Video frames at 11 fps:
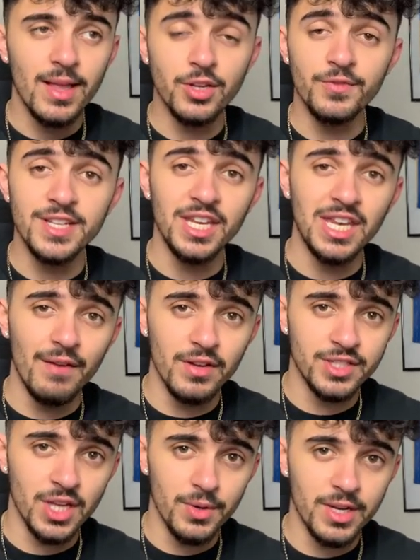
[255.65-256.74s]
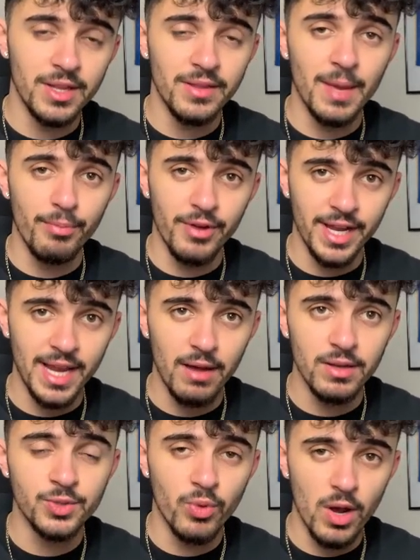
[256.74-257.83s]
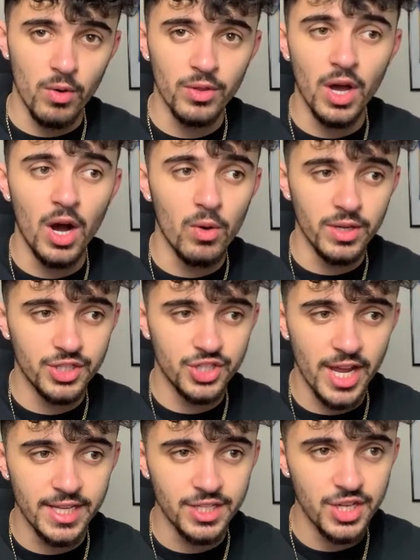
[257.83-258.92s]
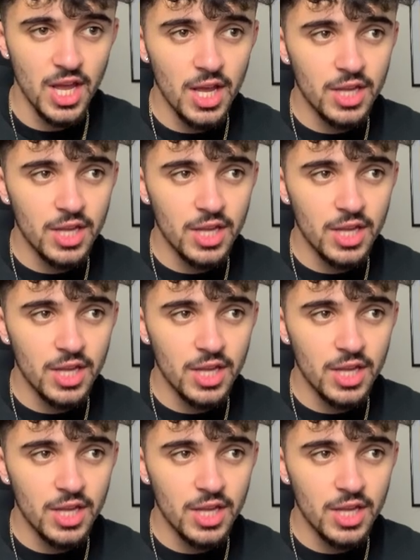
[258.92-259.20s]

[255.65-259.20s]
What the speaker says: That's obviously another token that they're bringing out as well on the whole exchange.